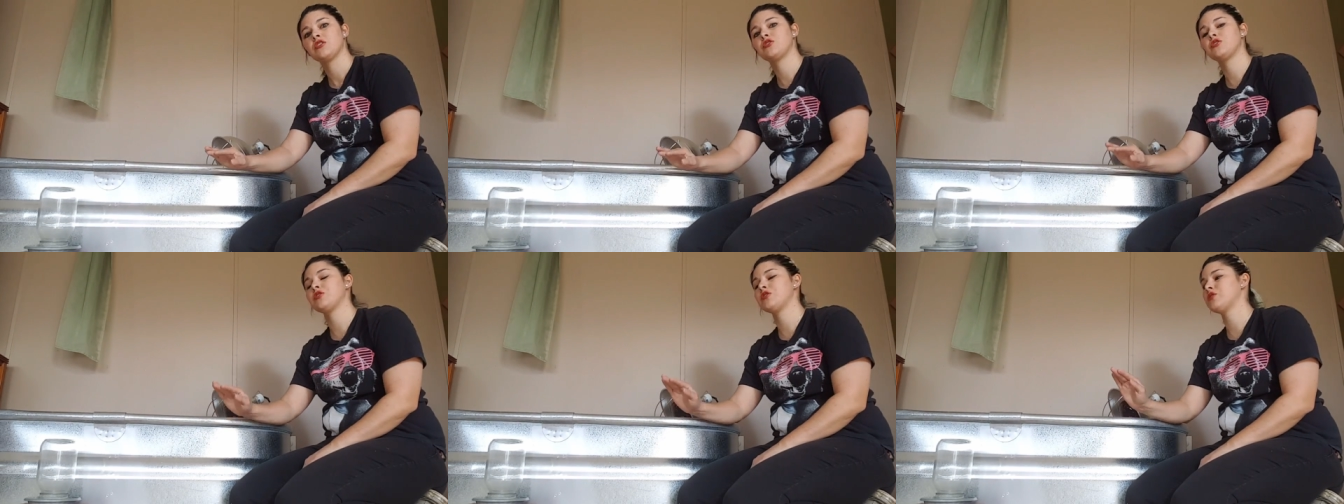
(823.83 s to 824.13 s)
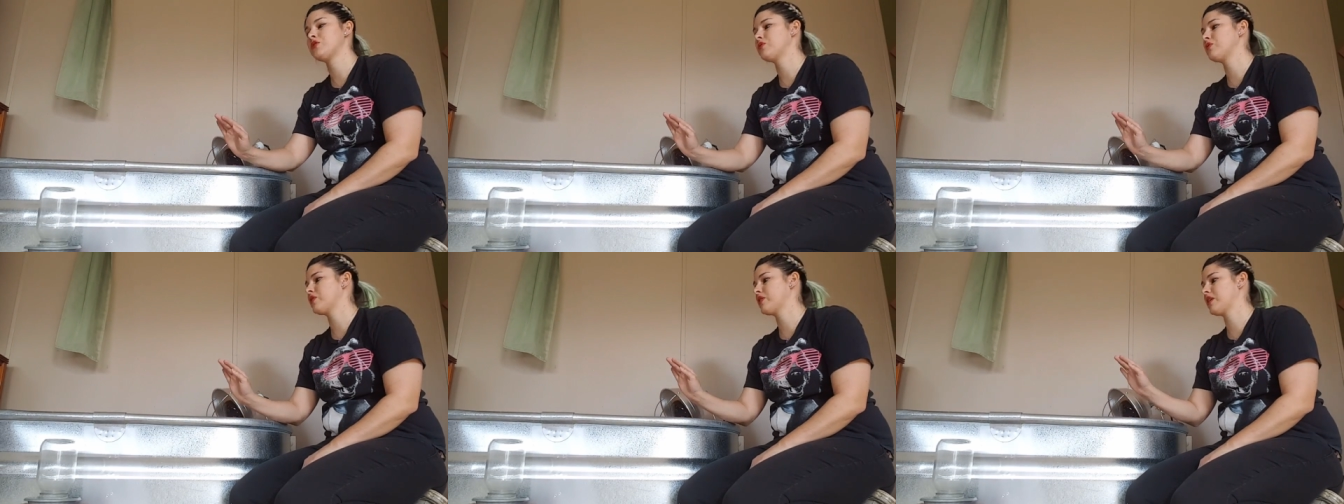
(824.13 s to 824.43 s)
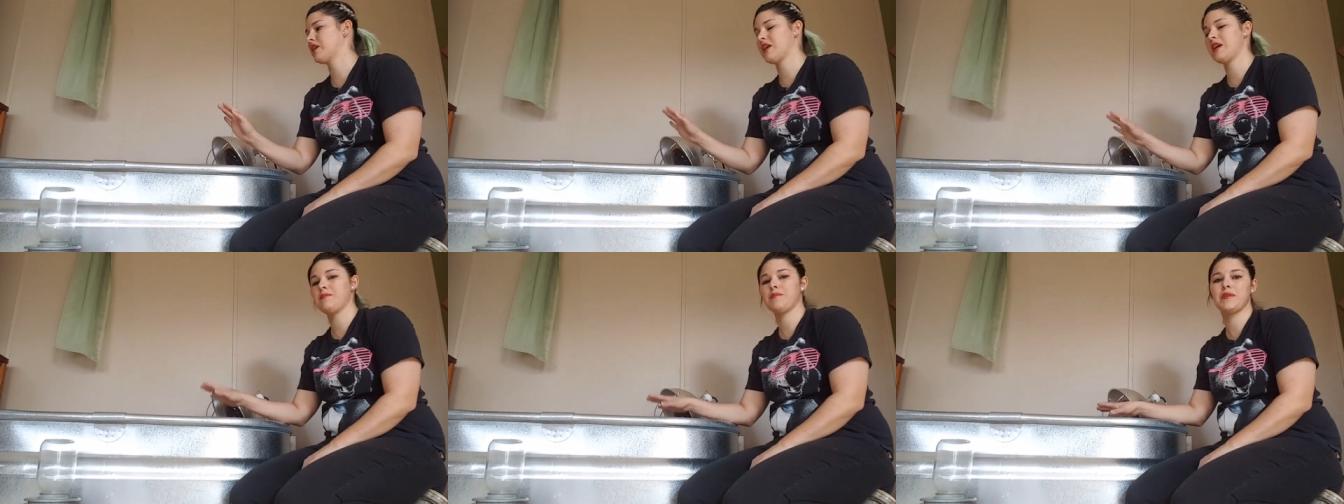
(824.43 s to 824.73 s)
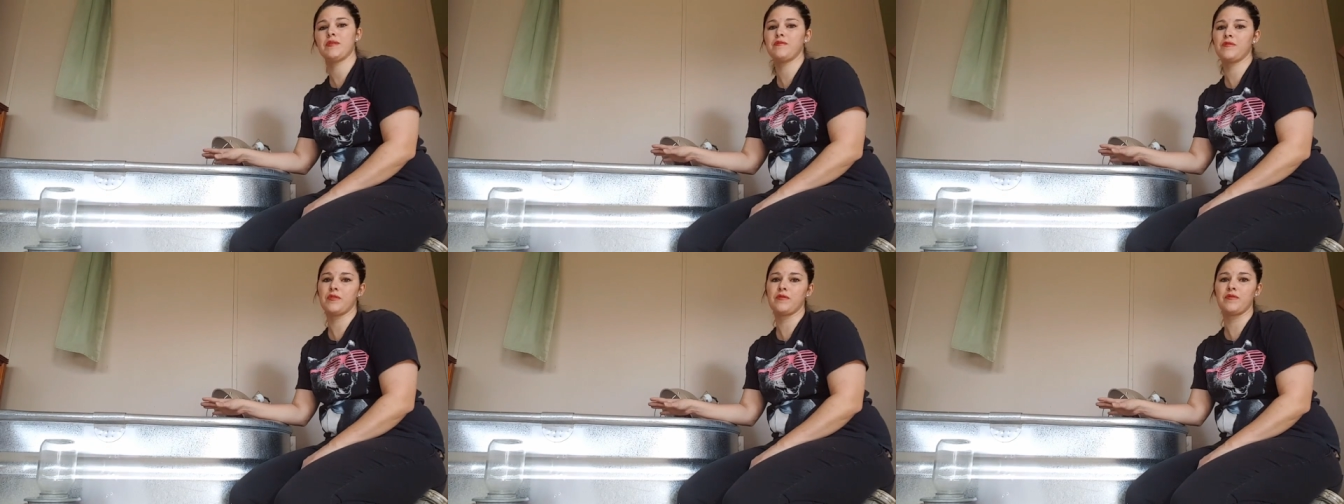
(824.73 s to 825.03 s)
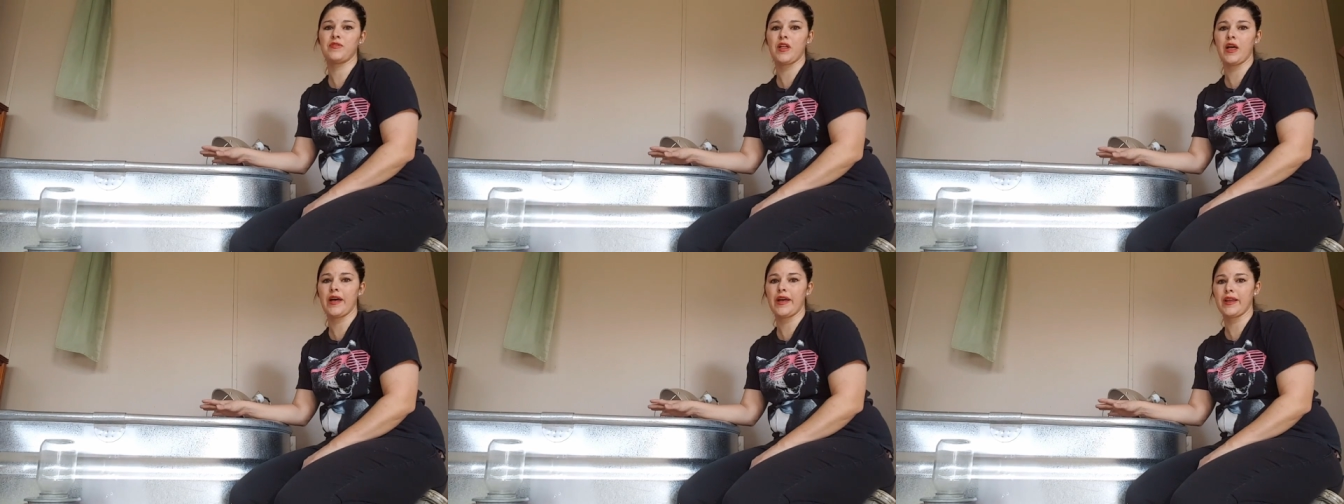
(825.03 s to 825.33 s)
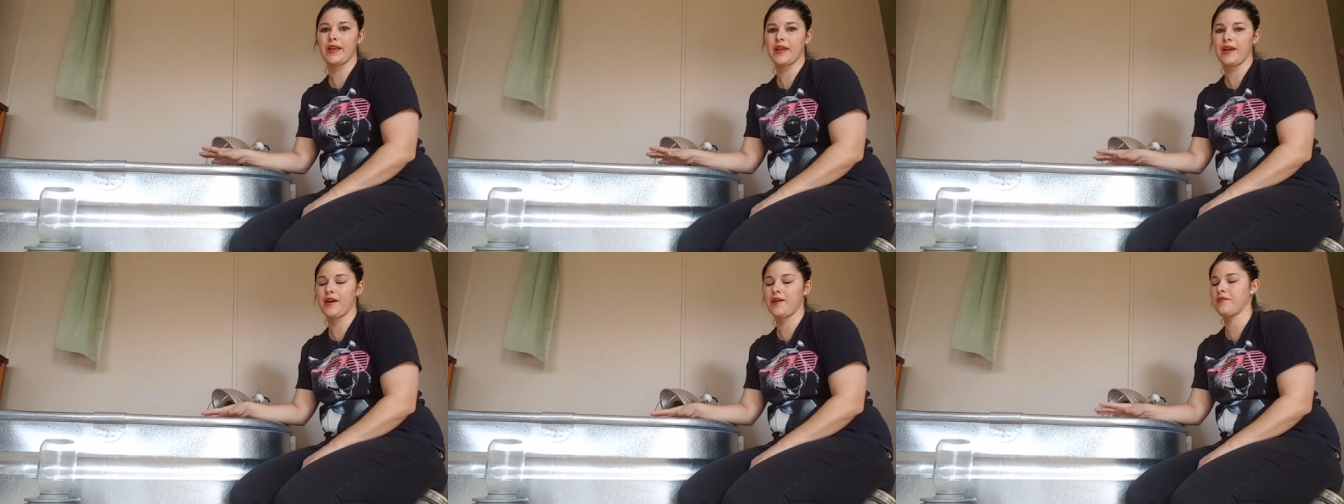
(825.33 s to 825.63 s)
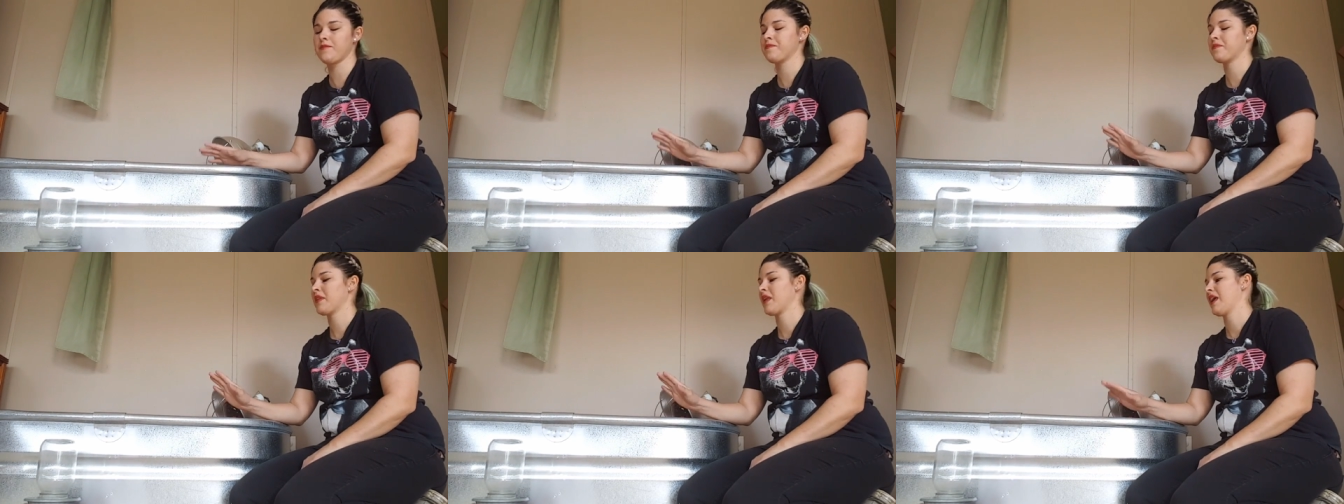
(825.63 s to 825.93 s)
to keep them from flying
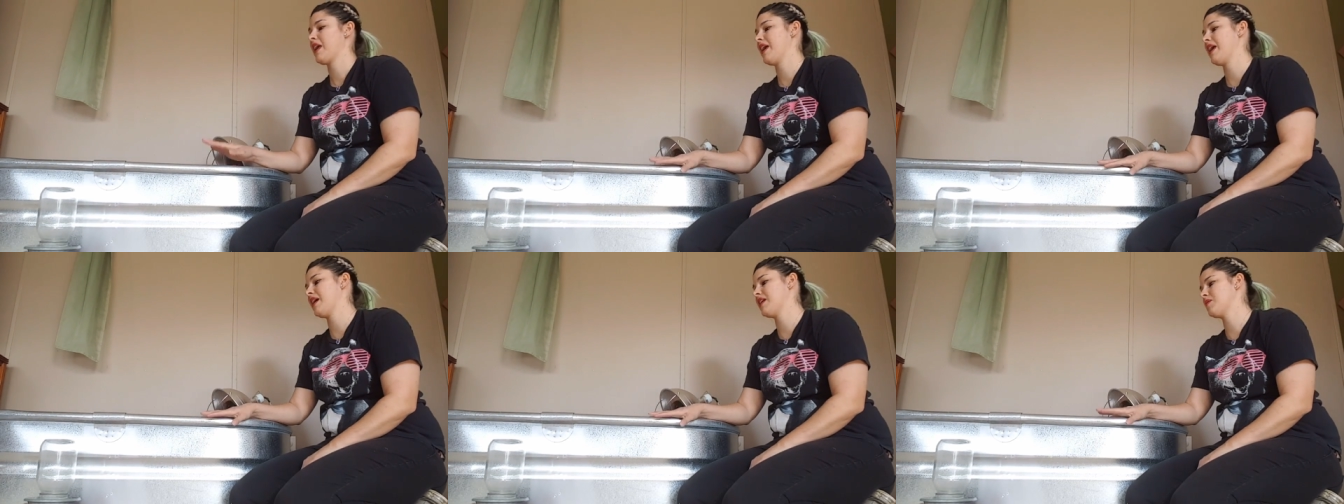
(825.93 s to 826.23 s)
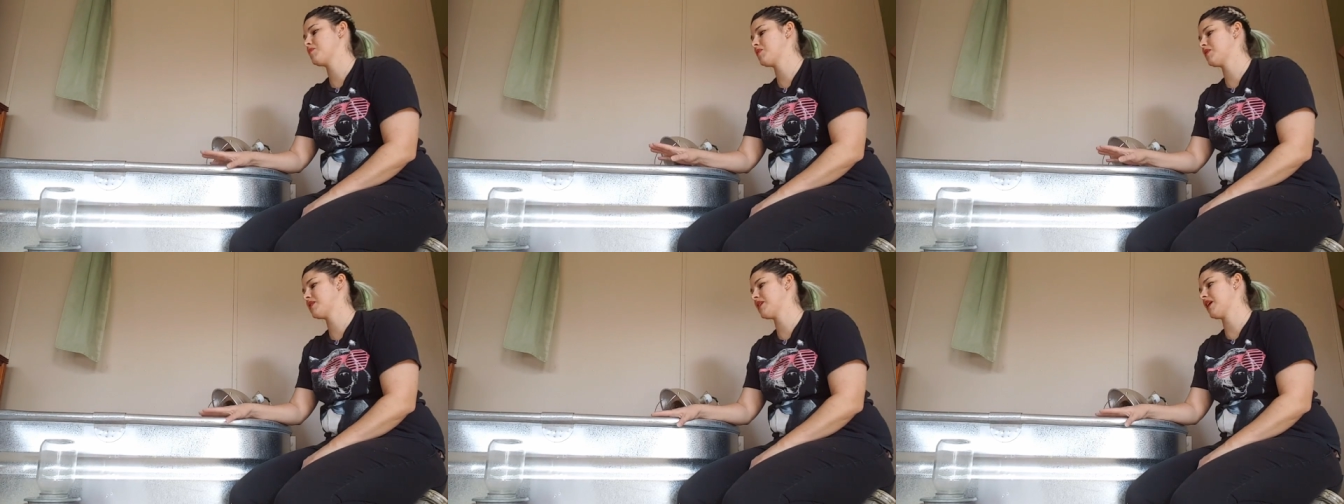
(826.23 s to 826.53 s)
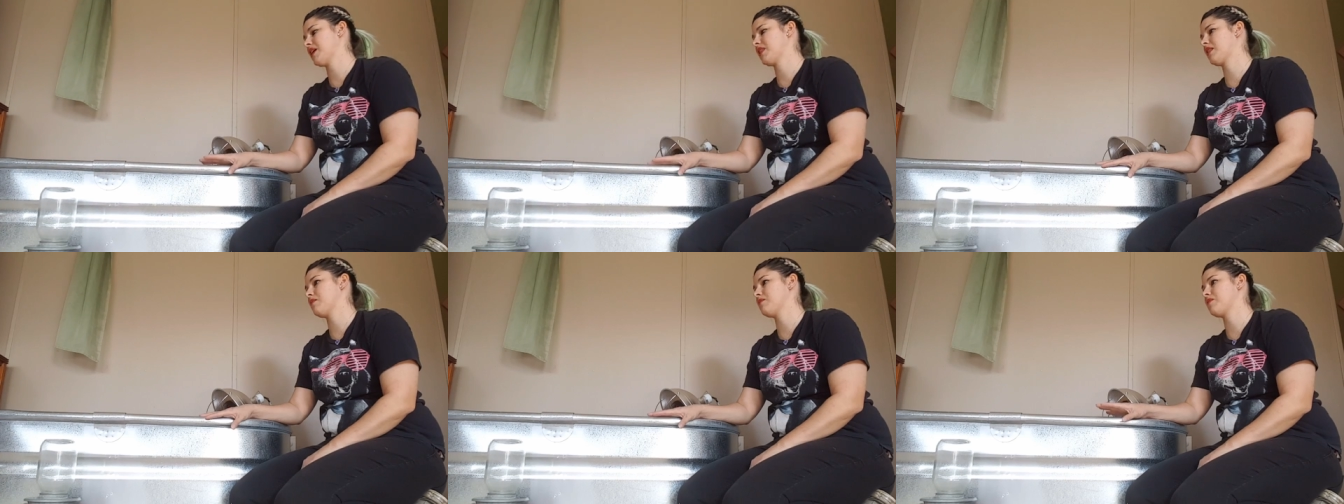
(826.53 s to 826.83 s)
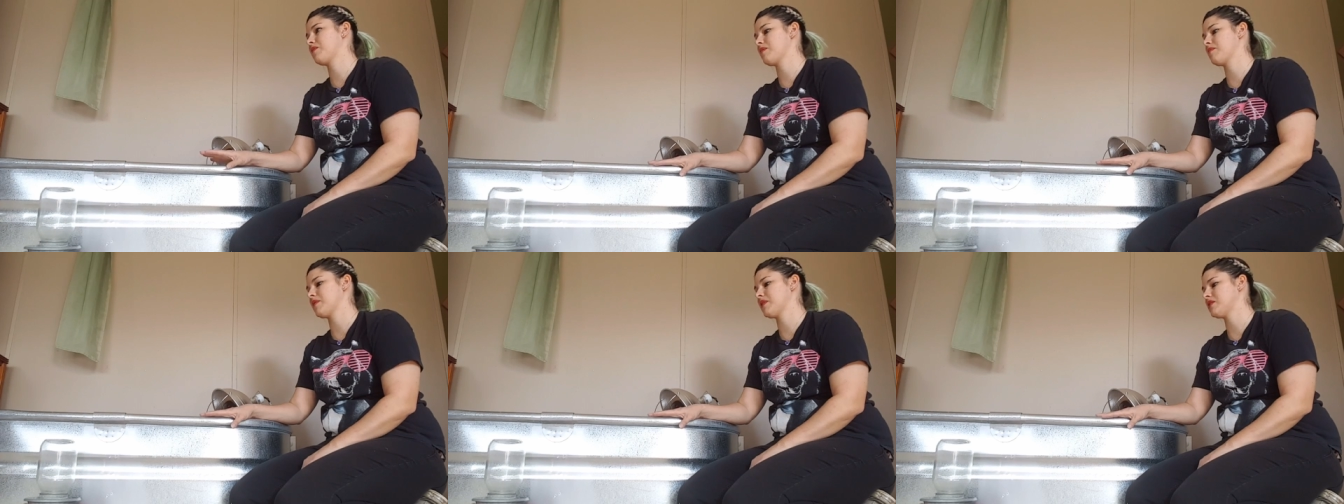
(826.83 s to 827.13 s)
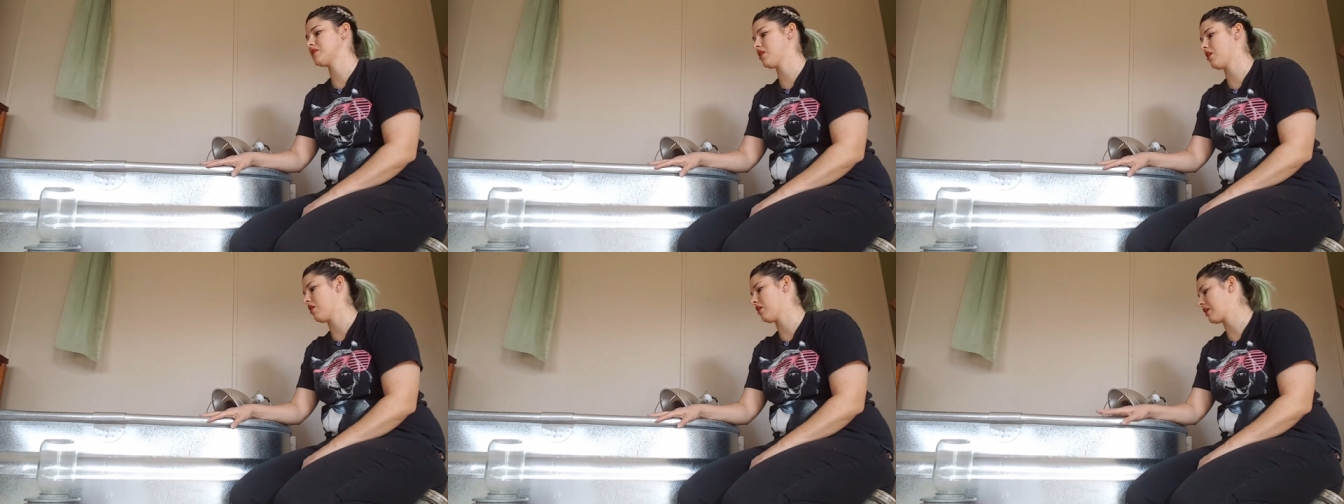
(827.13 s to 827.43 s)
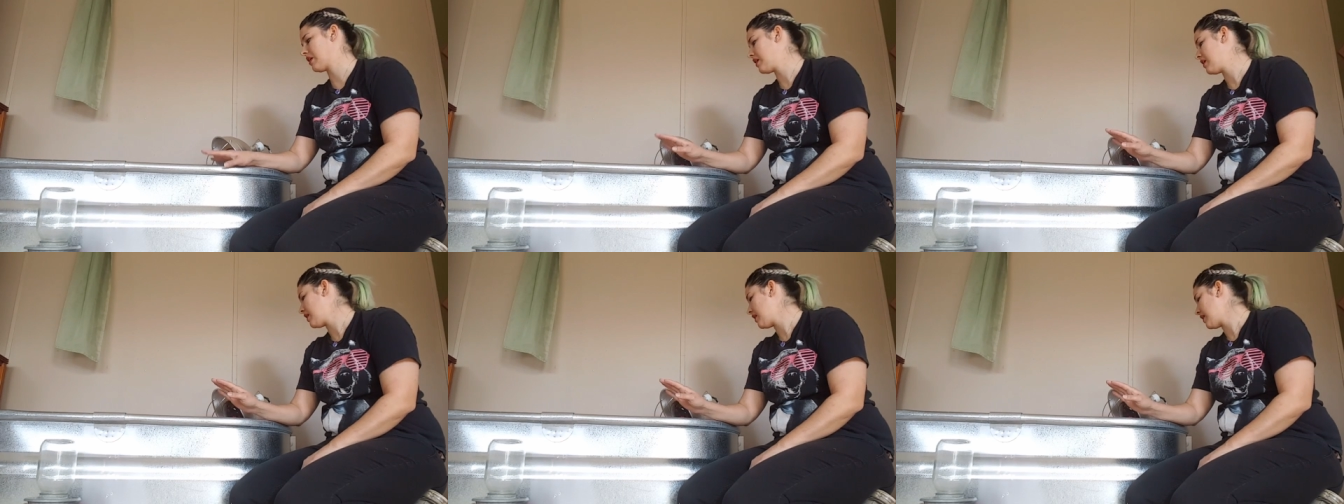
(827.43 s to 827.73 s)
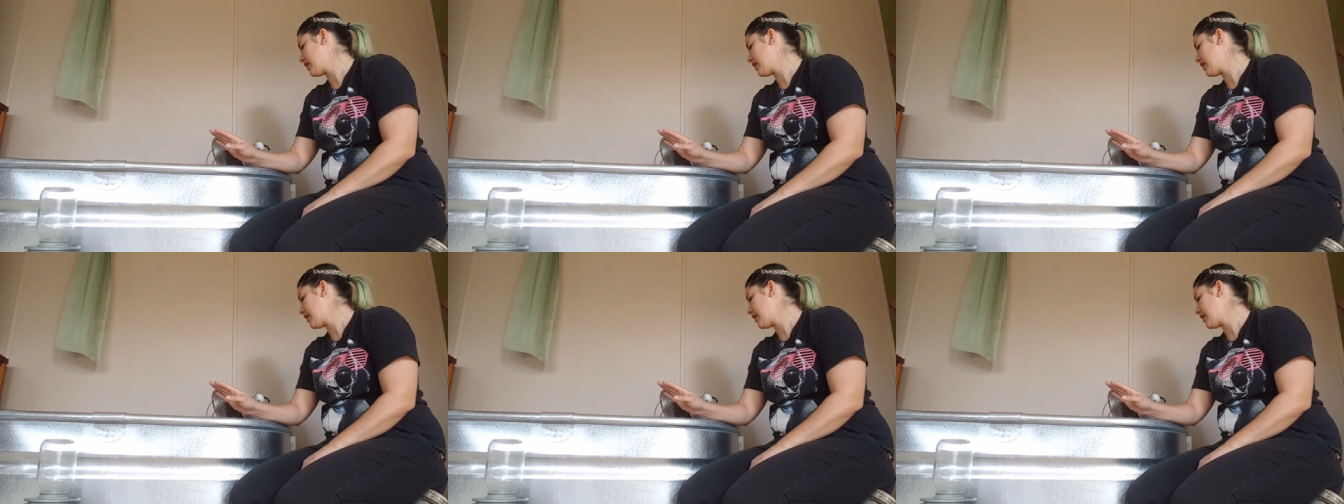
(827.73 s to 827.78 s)
out and to protect them from the dog.